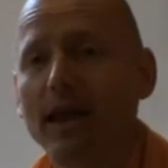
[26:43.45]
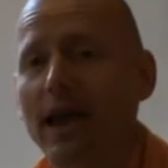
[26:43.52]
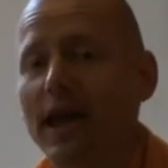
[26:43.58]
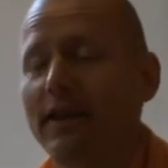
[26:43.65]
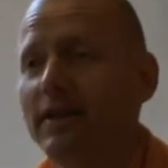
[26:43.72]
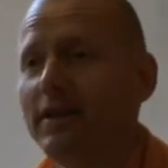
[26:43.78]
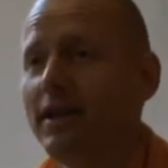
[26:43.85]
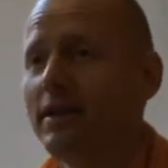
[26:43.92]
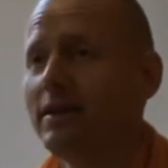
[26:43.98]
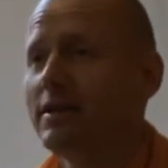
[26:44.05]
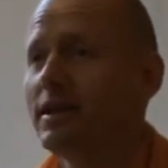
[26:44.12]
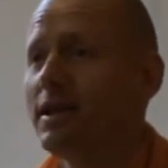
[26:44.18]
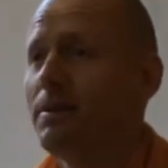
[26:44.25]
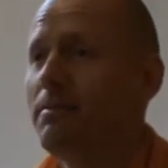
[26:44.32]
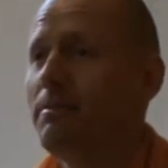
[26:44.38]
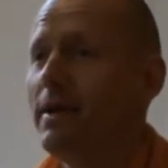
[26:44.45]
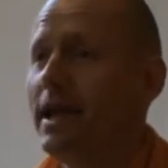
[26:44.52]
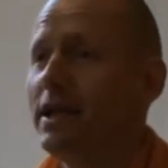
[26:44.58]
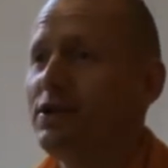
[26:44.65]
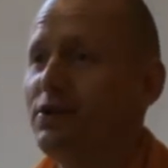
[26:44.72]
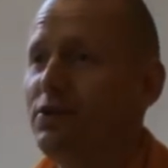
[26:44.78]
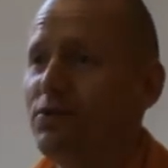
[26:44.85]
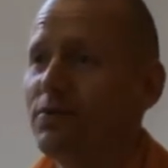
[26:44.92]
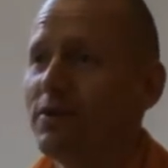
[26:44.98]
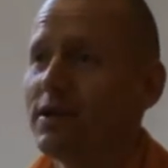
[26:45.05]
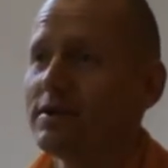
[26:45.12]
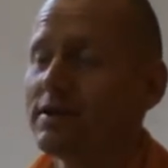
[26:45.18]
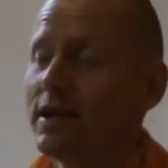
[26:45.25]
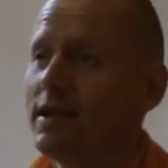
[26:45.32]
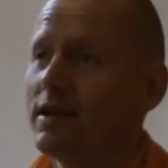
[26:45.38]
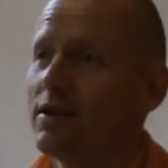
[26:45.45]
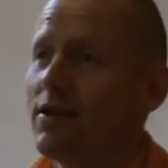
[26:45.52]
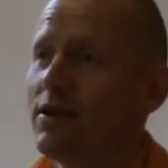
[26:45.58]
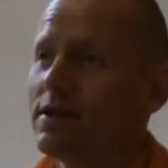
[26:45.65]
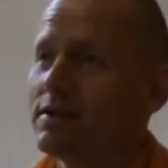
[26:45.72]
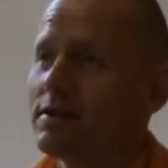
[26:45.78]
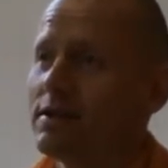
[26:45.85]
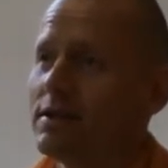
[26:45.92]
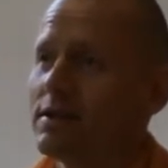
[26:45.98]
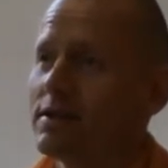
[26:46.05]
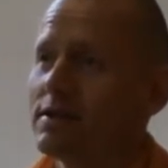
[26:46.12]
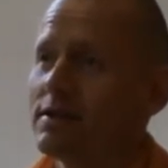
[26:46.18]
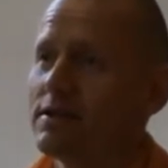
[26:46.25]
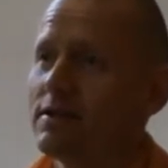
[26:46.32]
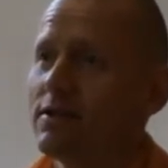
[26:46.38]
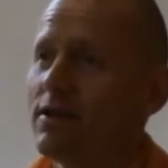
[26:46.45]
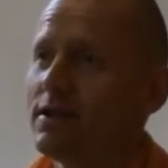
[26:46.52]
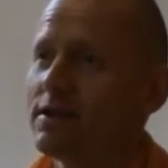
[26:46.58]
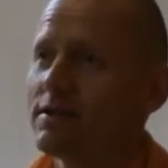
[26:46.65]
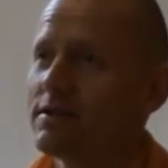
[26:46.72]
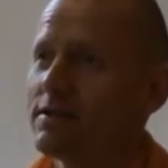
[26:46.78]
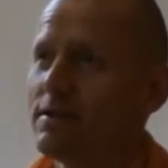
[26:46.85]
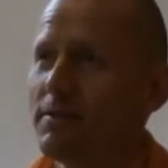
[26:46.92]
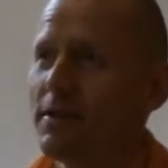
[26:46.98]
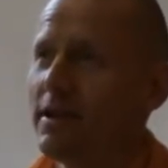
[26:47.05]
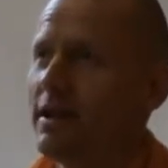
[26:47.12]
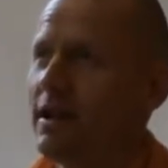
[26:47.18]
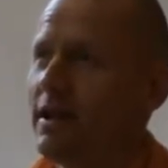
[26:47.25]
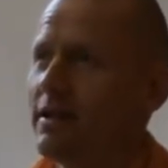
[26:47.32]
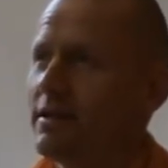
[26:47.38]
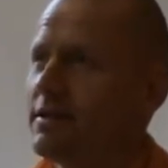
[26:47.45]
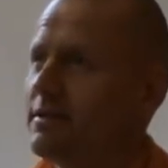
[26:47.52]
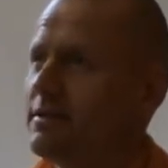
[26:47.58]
And then they made new ones, and it cost something like,